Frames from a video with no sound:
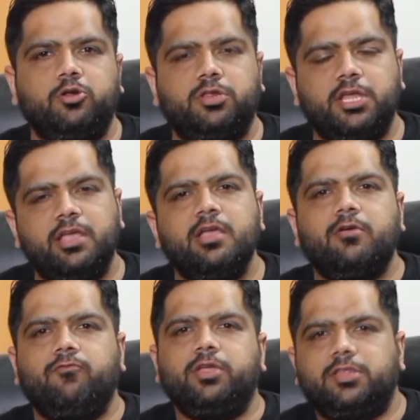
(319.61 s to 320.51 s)
to see
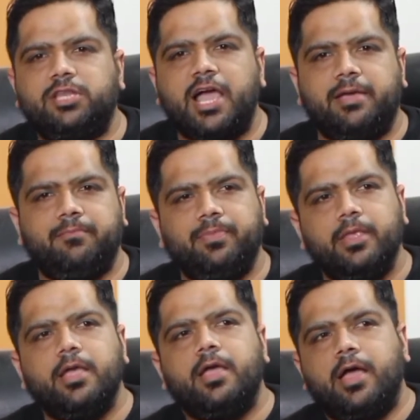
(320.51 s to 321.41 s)
with time.
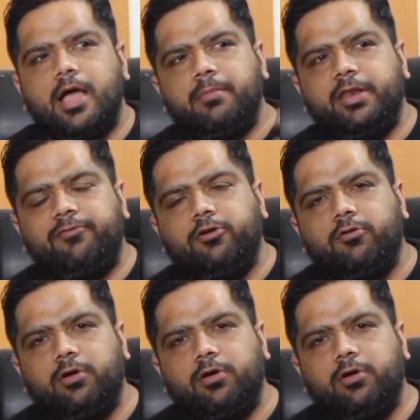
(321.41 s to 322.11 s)
I mean, if